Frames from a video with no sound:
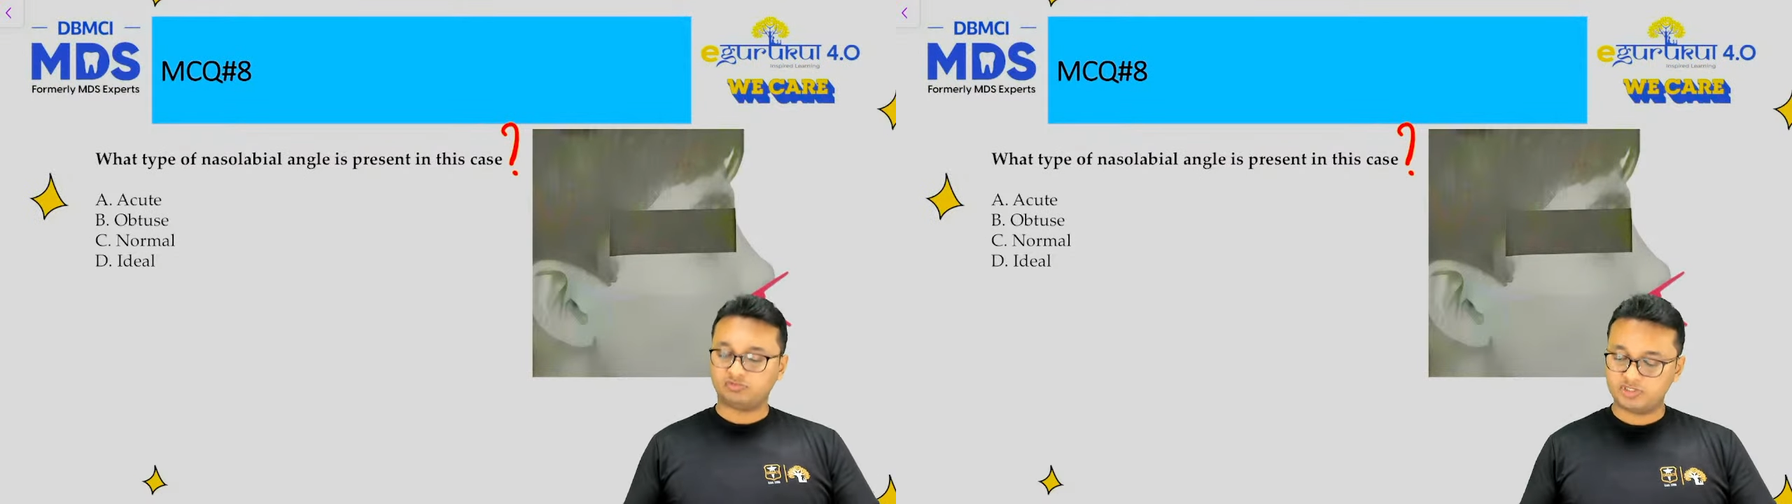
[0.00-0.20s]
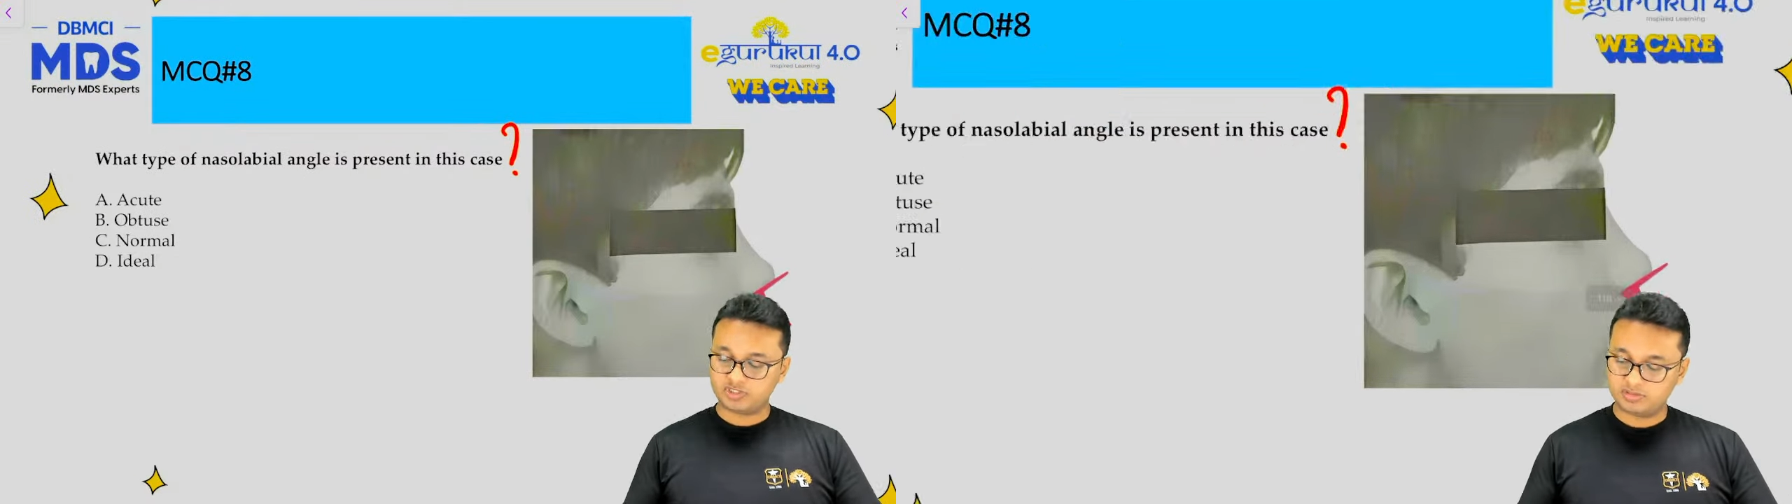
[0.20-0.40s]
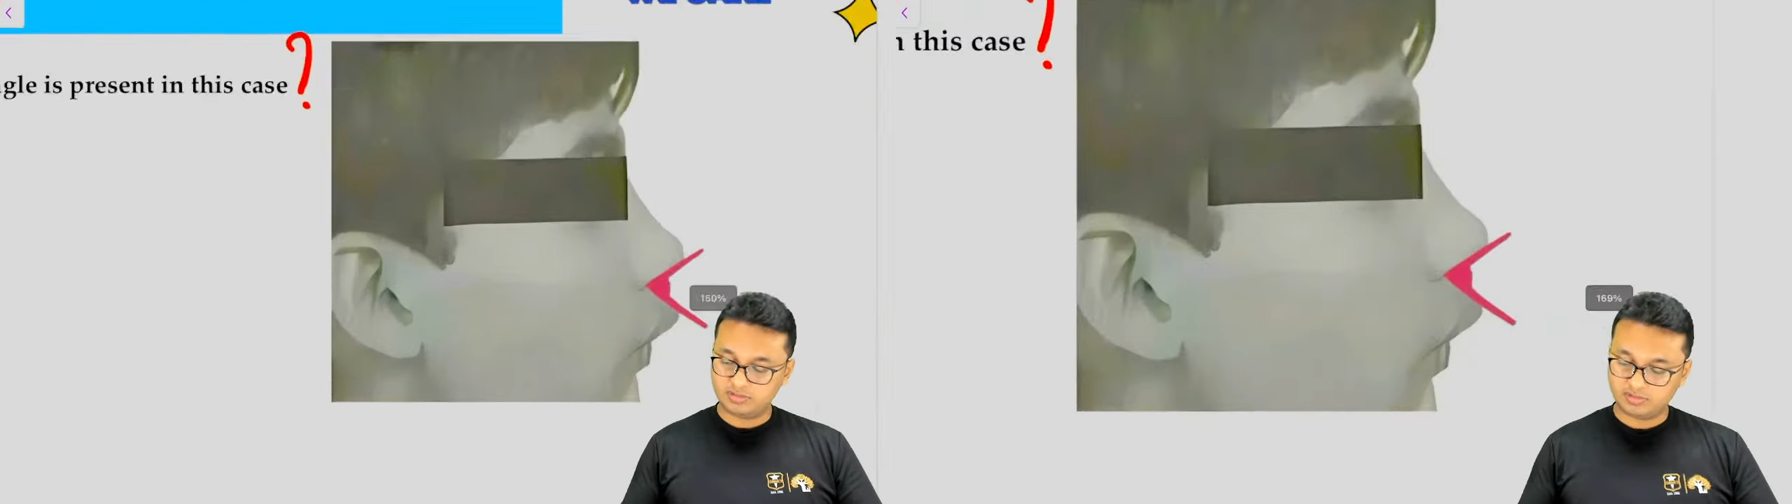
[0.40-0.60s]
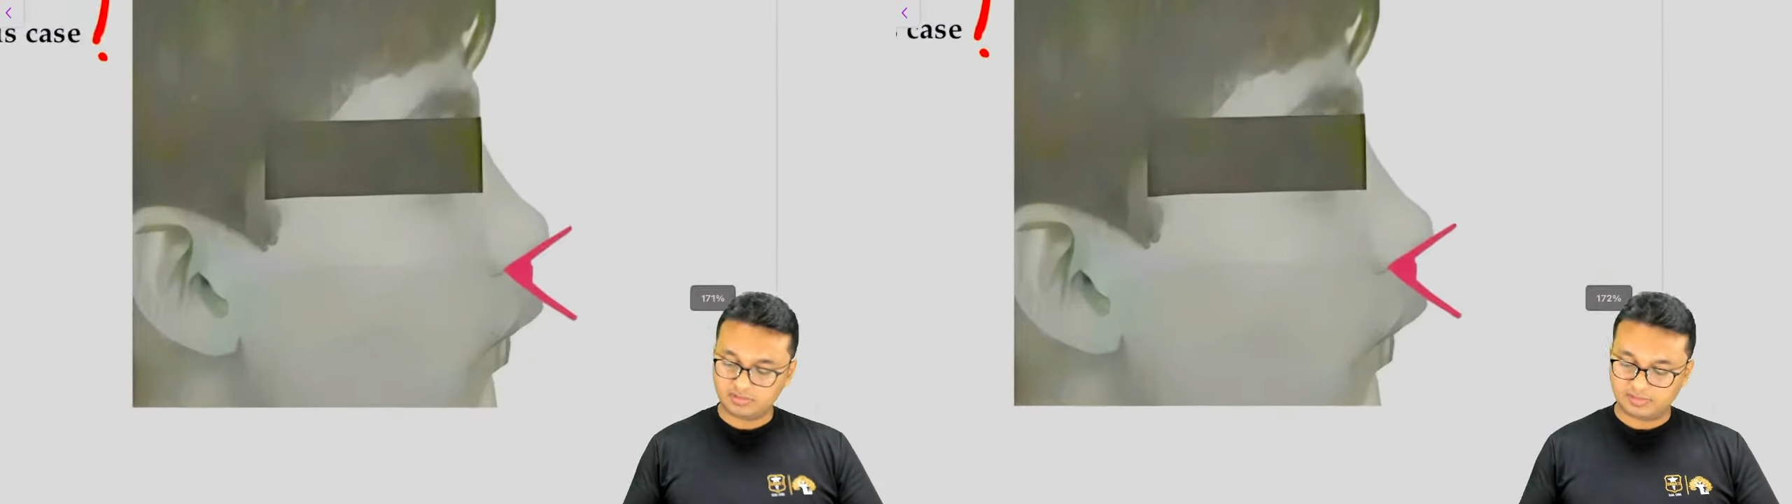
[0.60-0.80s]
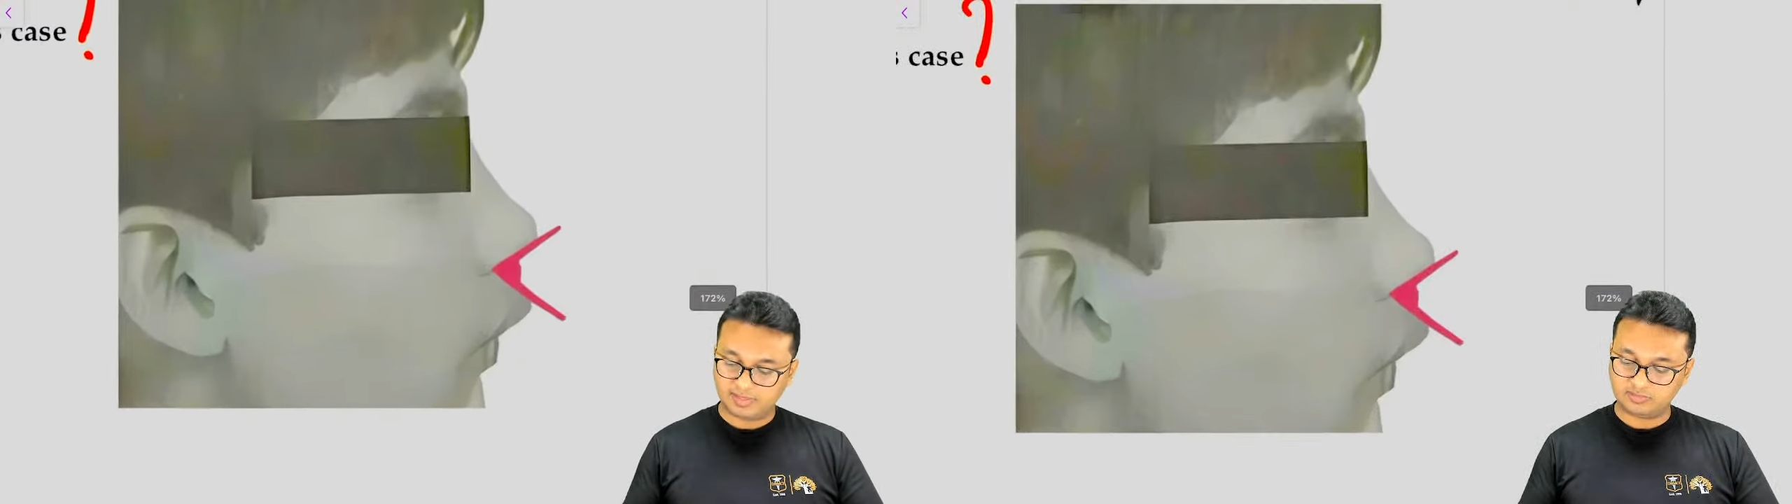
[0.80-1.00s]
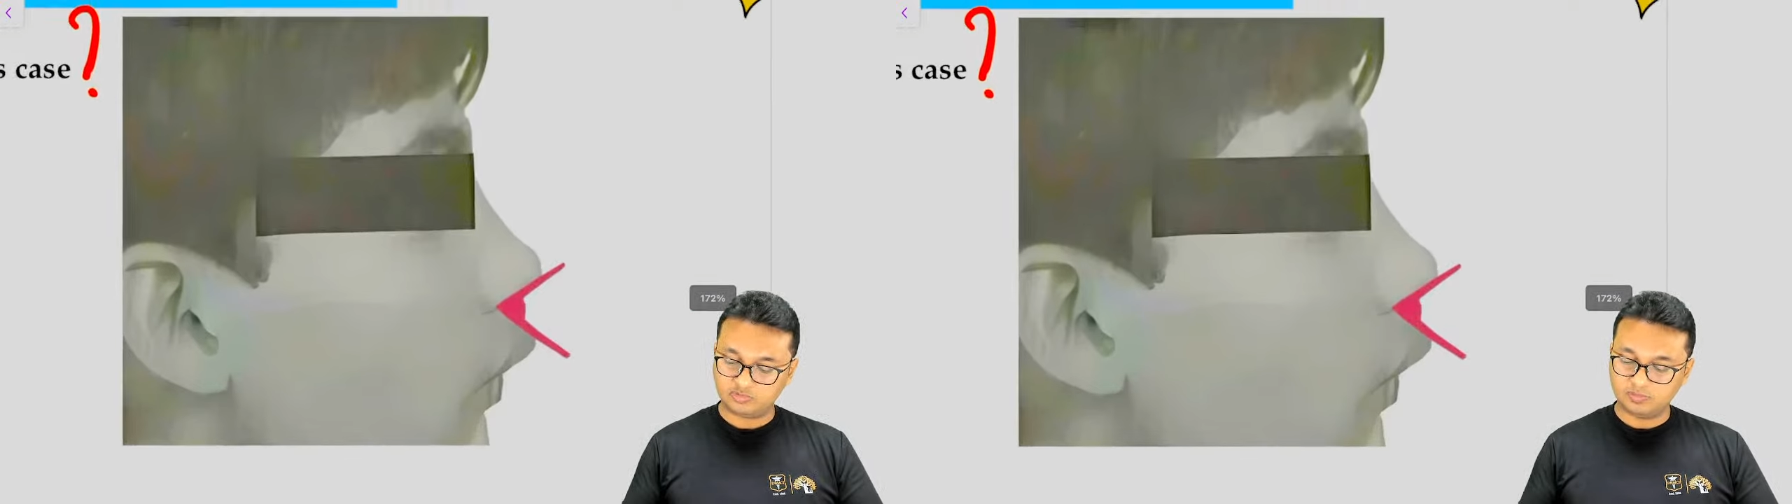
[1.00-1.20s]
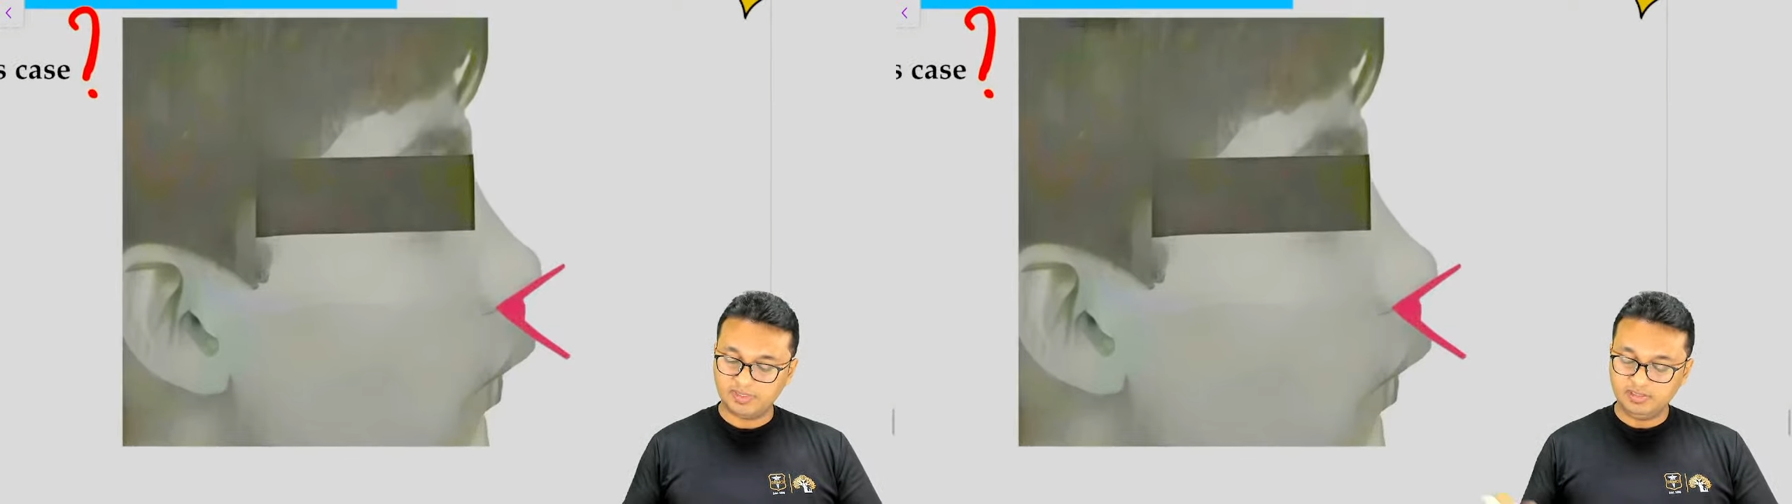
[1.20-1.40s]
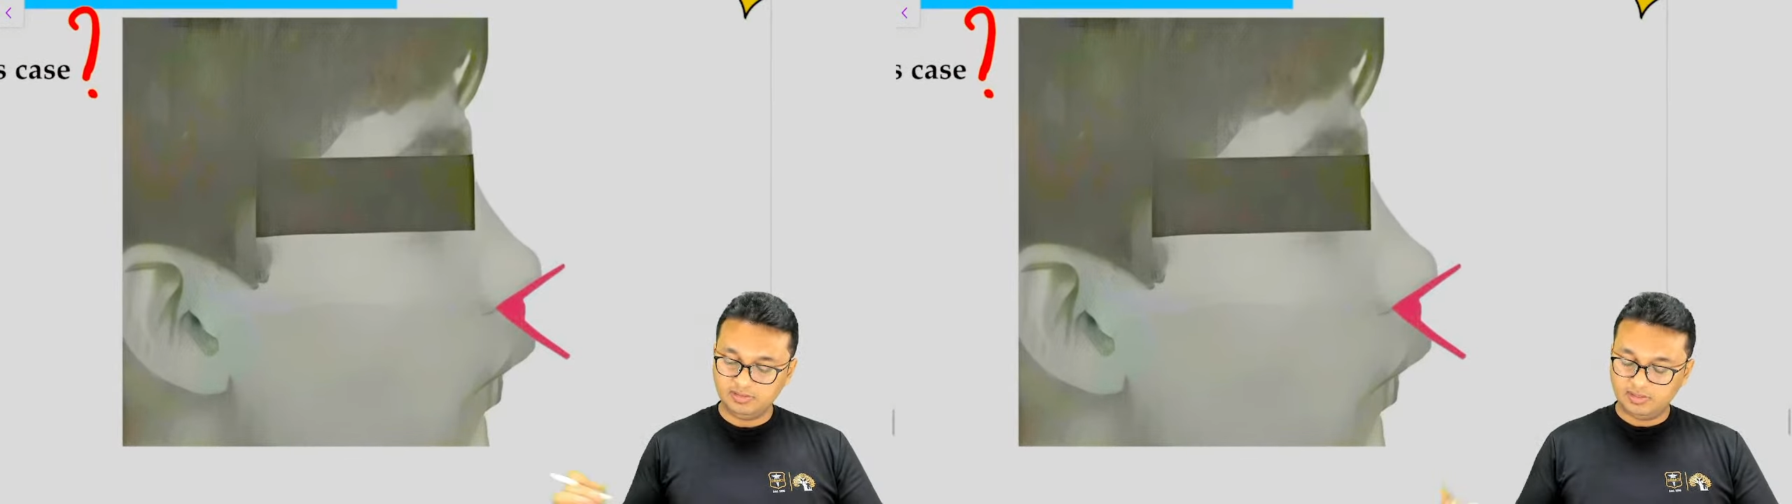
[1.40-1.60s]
question, let's zoom in.